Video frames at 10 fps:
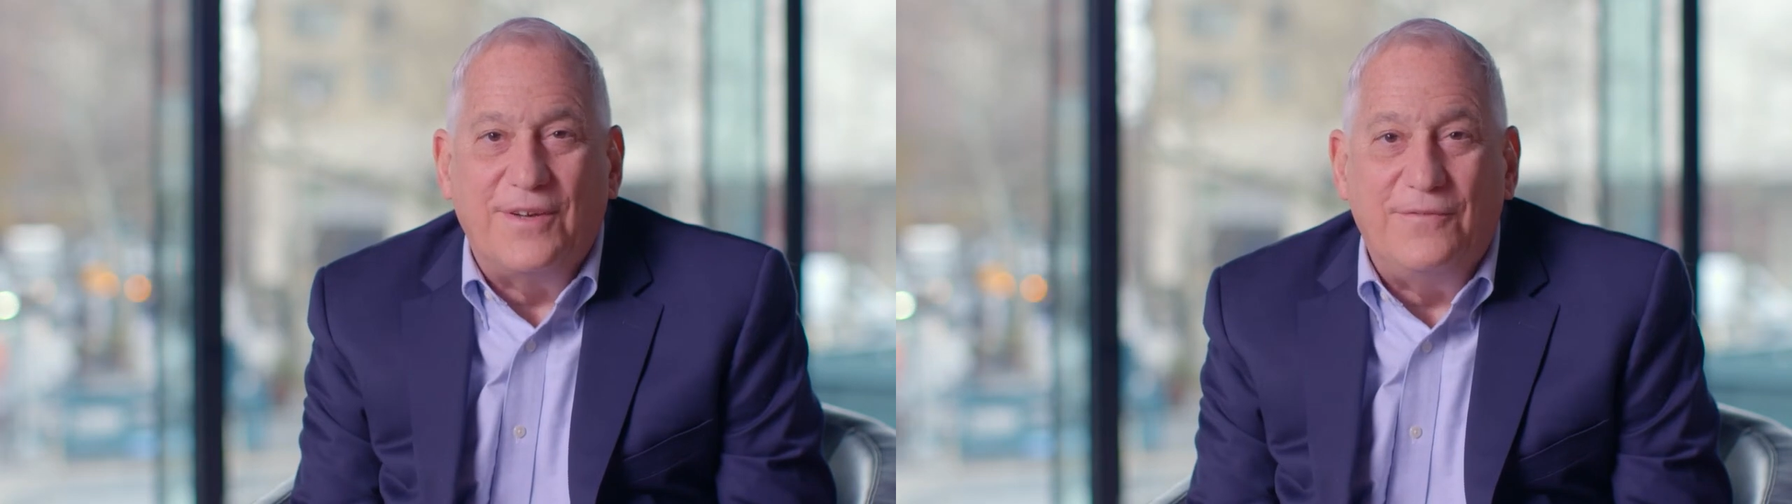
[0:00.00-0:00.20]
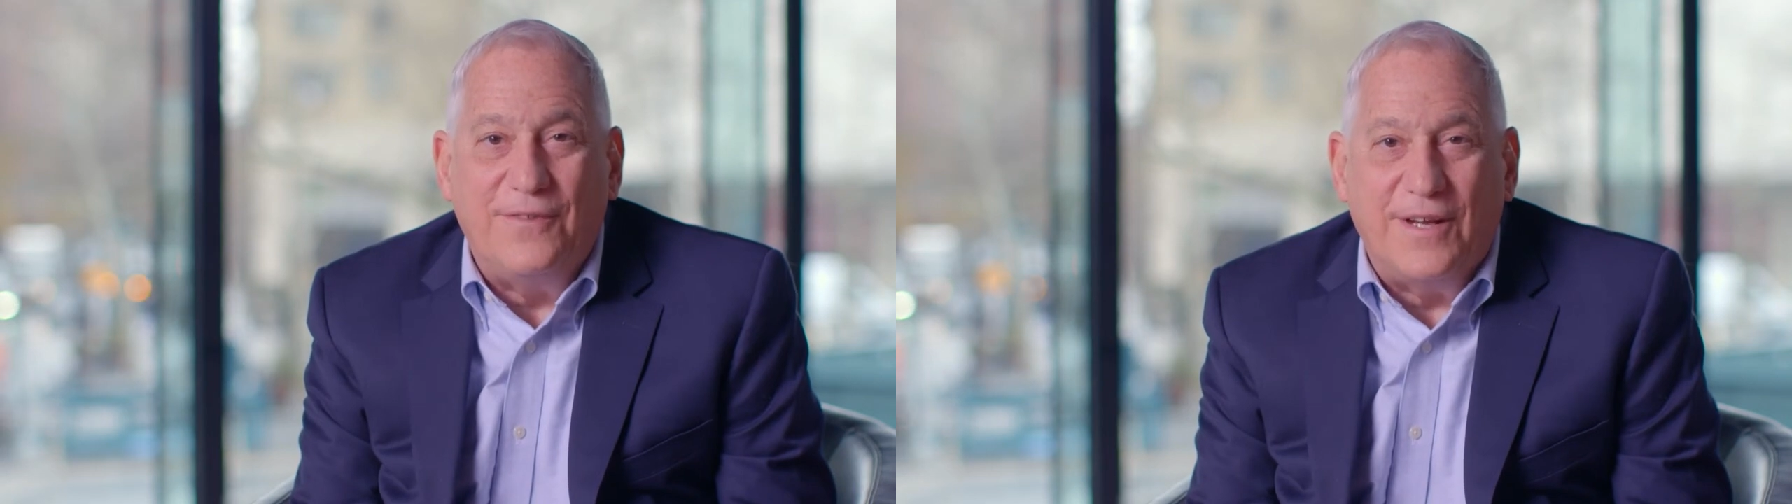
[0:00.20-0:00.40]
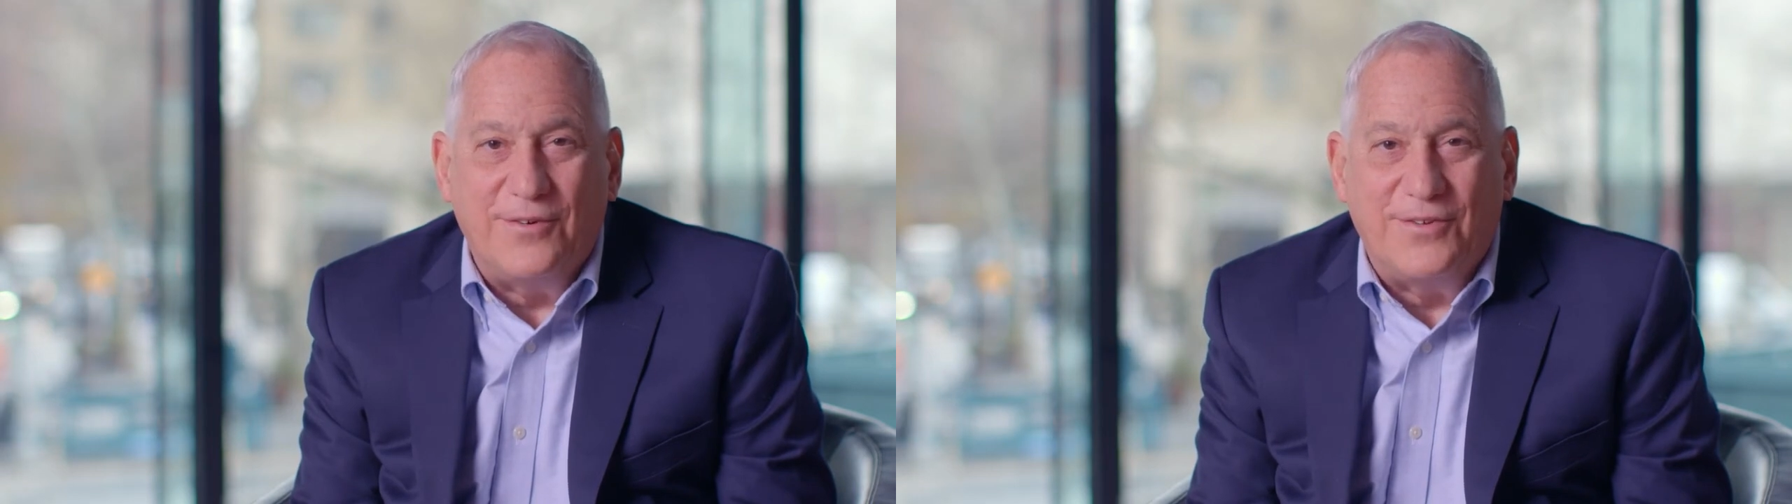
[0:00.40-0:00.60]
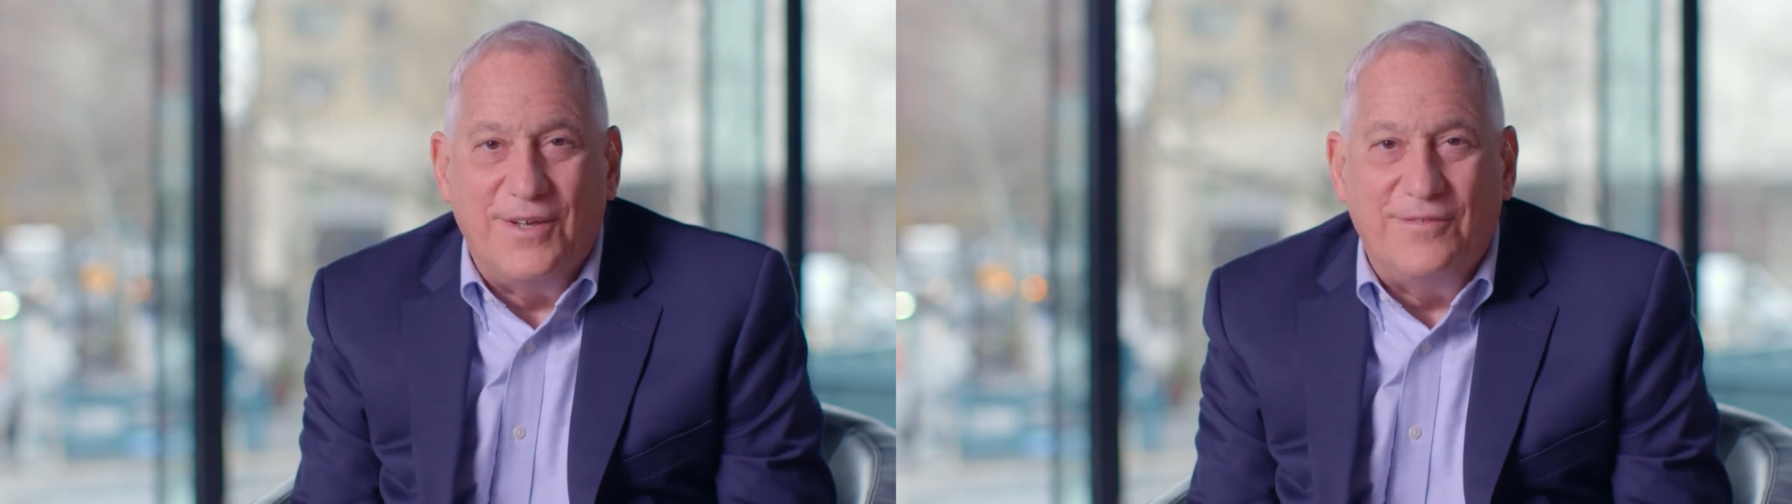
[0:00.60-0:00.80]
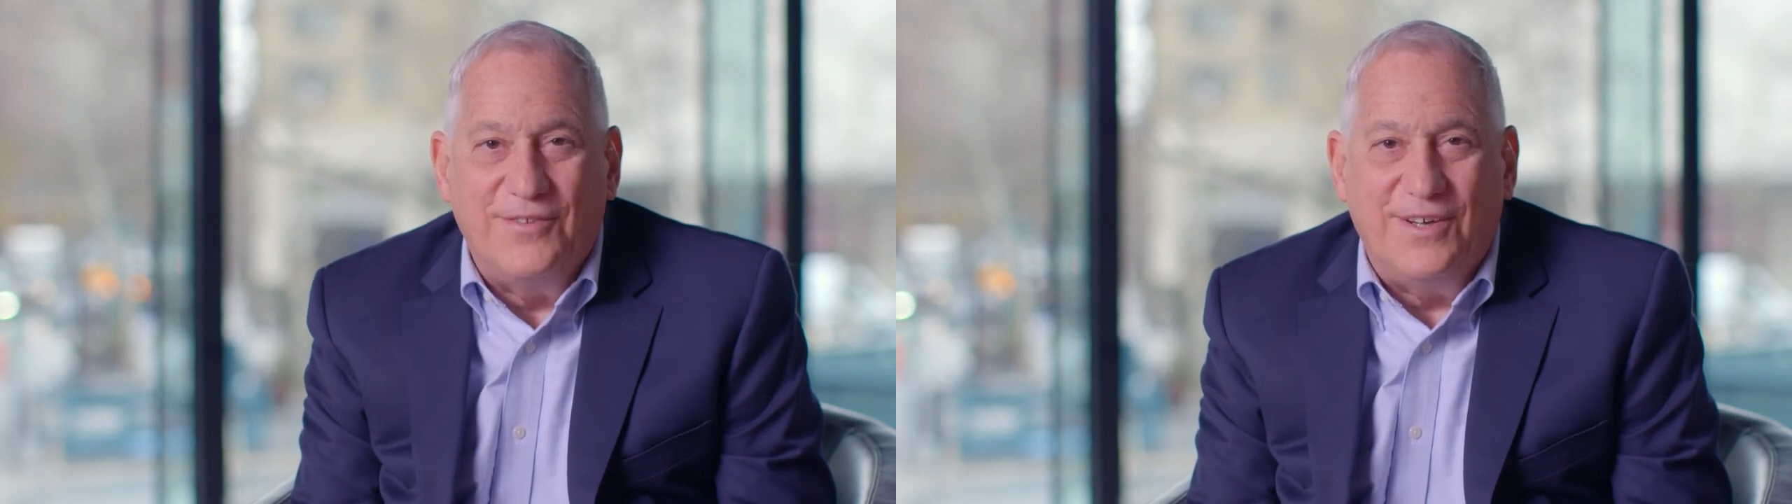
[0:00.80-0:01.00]

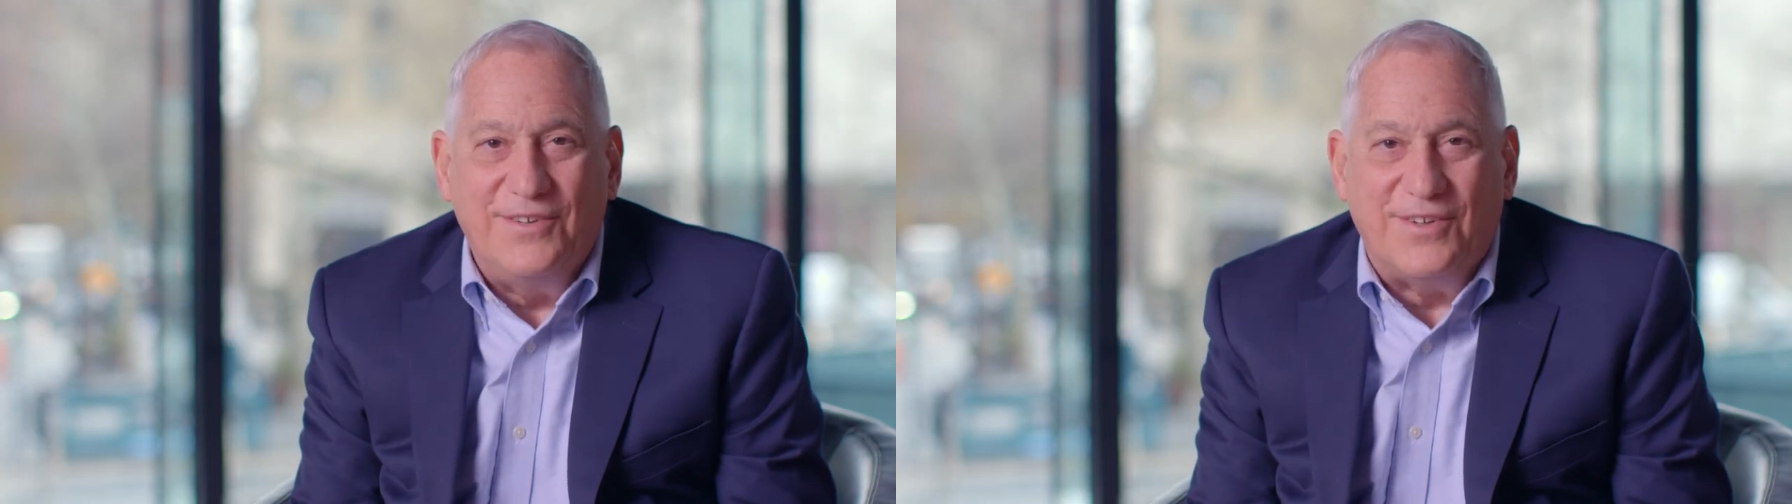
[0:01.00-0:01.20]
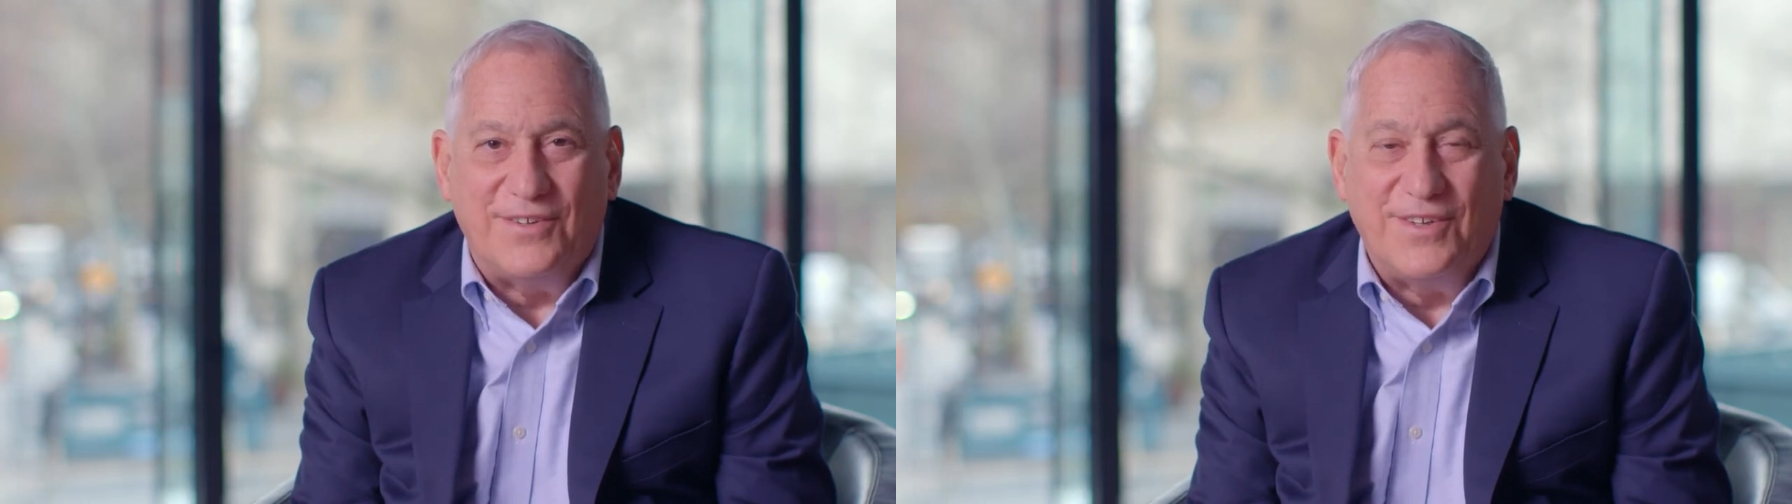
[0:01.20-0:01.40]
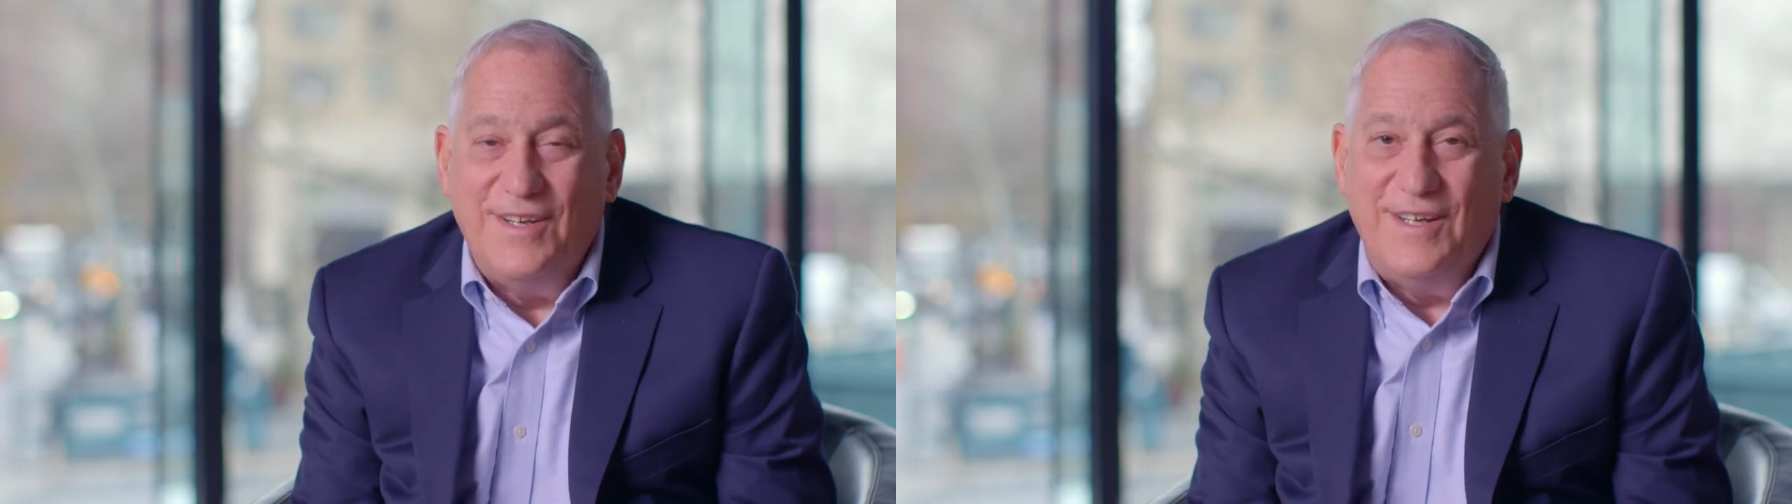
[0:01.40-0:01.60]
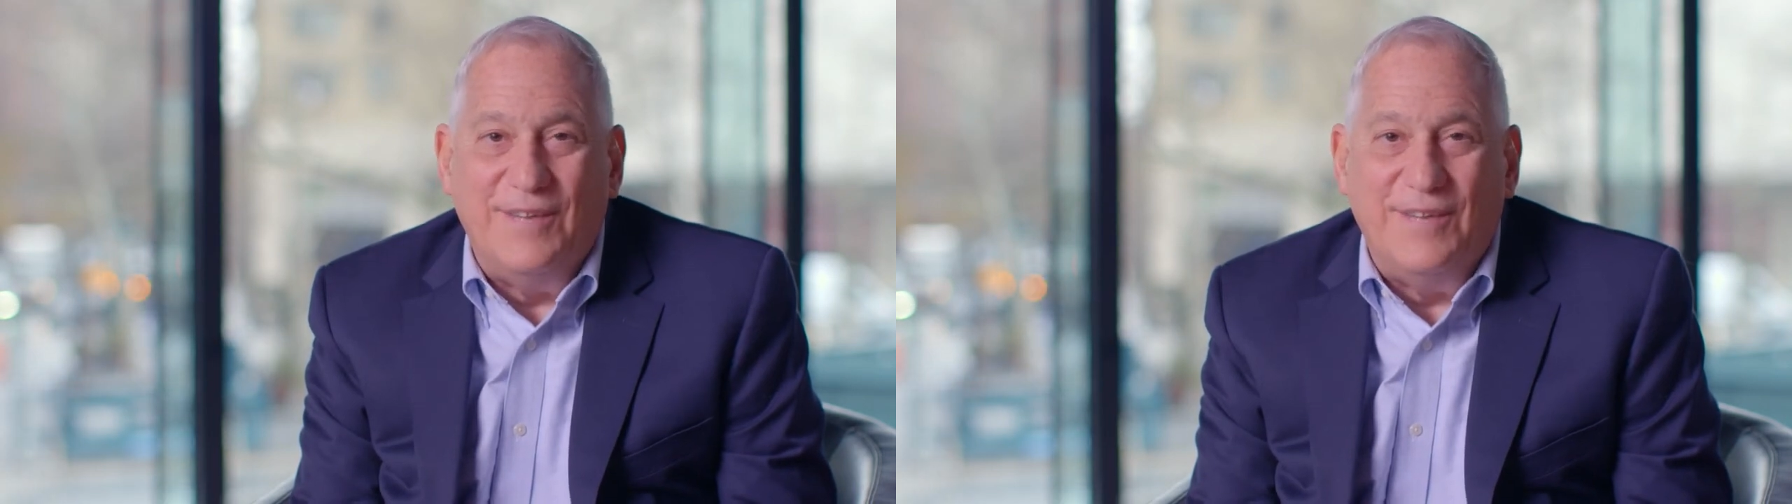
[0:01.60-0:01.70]
Confederacy of Dunces.